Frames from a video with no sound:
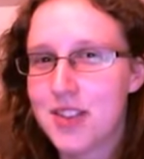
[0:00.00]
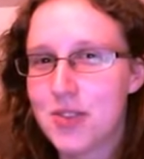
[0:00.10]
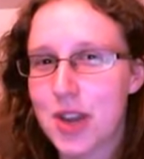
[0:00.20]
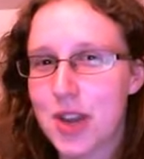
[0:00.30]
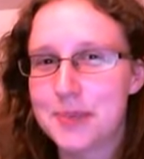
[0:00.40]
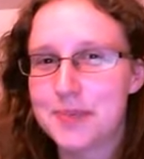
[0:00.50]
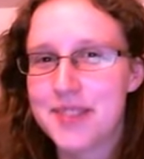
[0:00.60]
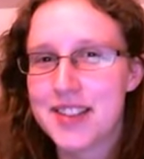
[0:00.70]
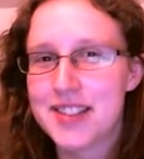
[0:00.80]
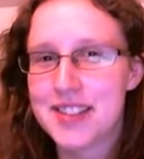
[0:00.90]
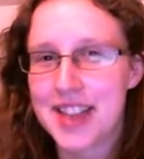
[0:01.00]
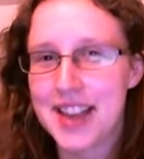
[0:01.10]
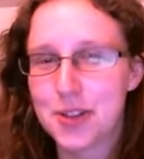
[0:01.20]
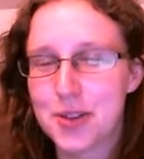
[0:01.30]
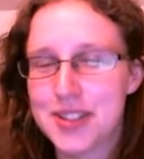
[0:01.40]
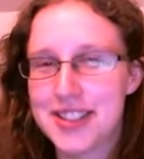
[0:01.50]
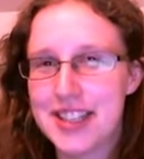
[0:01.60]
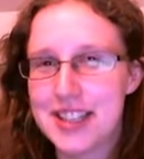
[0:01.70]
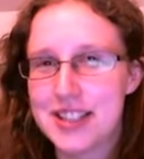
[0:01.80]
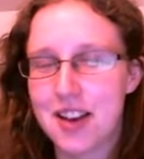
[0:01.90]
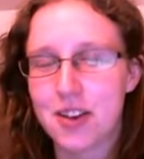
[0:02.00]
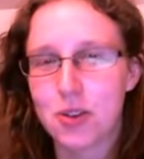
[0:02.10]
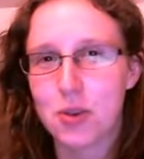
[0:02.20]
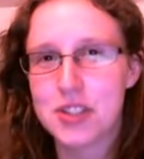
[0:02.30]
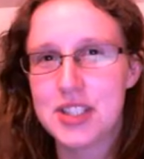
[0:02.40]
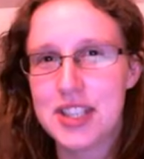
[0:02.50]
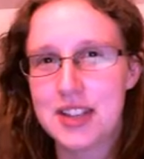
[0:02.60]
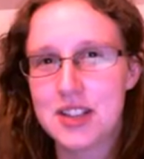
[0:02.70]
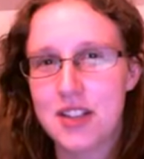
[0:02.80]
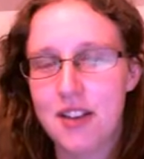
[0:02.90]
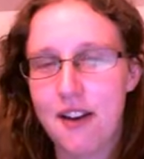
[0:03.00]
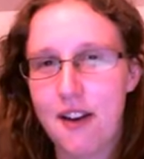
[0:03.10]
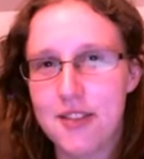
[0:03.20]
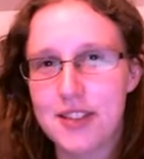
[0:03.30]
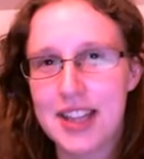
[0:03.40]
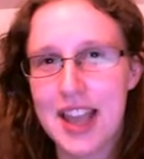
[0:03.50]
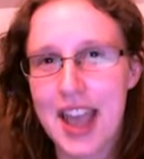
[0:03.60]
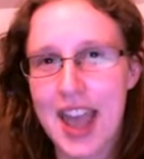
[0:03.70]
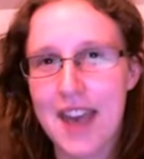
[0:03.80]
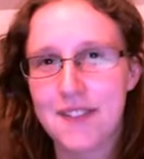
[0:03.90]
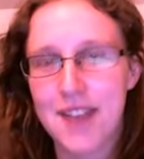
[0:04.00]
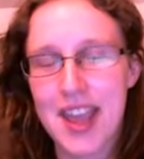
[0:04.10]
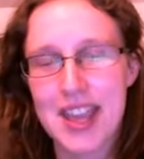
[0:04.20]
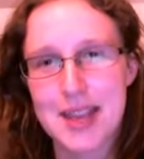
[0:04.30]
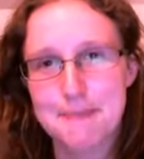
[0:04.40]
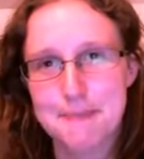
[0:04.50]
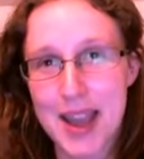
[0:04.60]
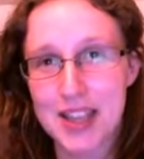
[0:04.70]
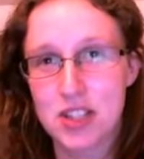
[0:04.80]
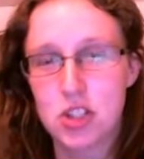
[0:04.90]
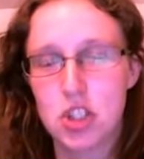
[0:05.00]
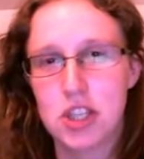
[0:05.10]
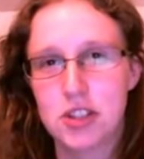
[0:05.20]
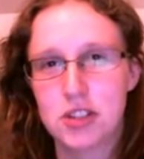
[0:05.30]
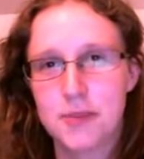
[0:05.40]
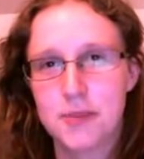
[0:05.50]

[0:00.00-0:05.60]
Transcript: So, scalar quantities are quantities that only have a magnitude.